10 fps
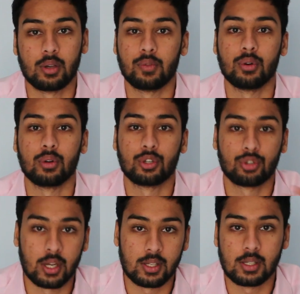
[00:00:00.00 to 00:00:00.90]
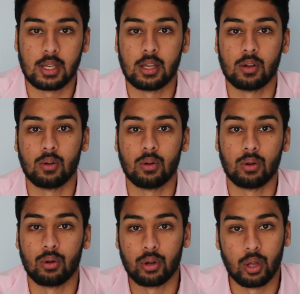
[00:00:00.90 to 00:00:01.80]
So if you're a trustee
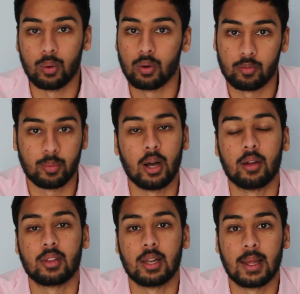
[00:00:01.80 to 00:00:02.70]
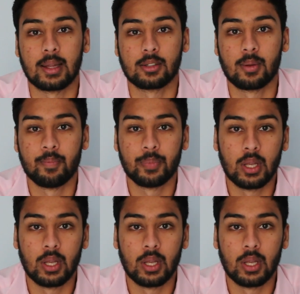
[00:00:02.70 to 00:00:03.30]
or an owner of part of the land.